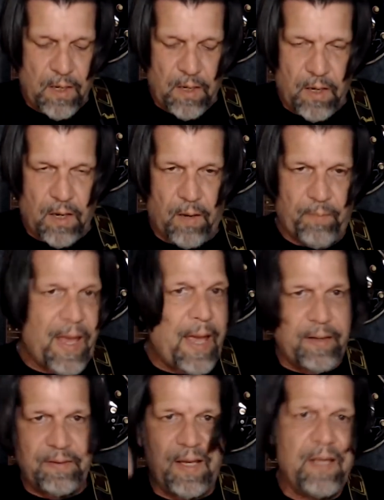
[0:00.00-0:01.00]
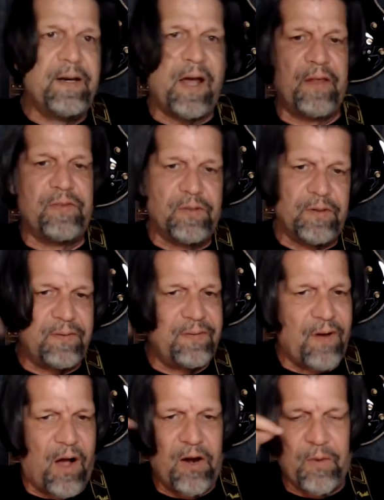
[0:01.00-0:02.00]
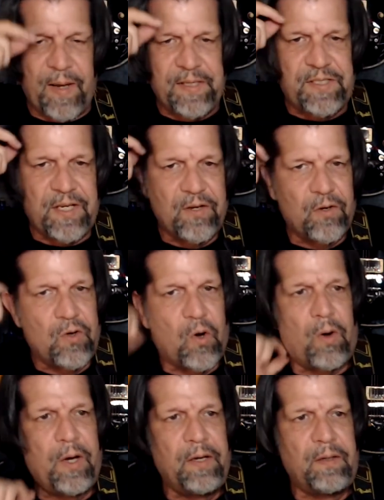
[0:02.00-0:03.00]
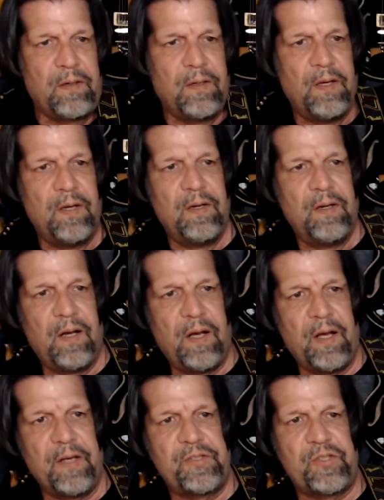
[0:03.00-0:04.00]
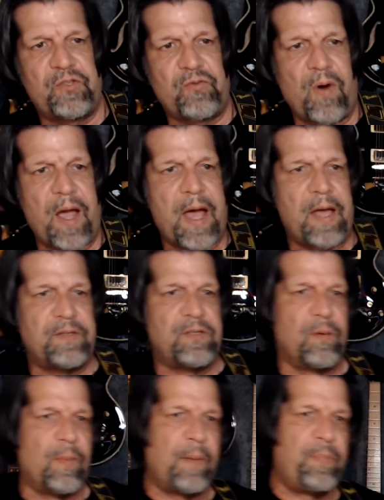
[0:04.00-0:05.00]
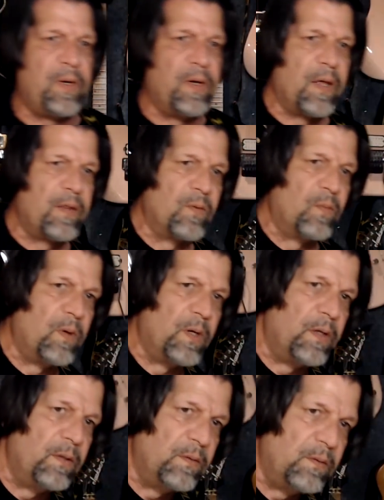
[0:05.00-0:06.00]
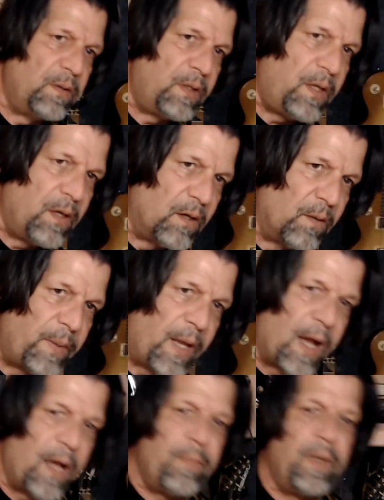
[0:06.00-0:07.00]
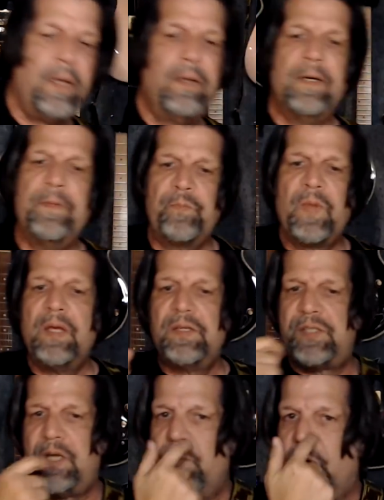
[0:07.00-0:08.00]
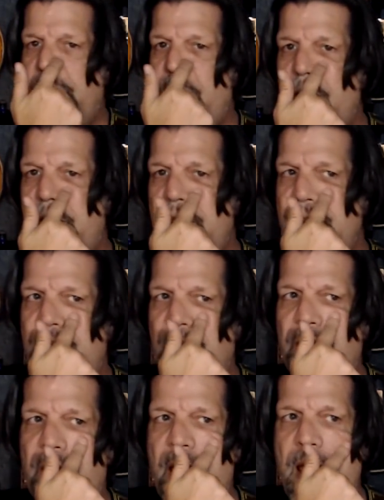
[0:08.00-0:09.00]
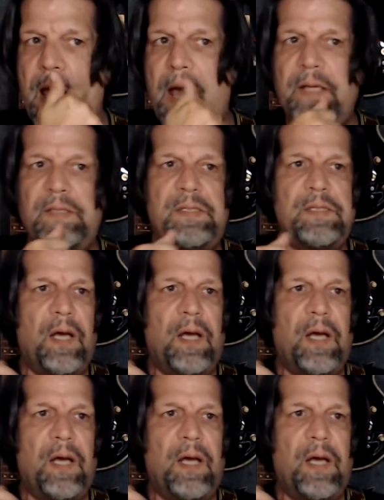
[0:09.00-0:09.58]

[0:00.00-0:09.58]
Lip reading: And in all of my single coil Strats, there might be another one here behind me, Seymour Duncans, and that,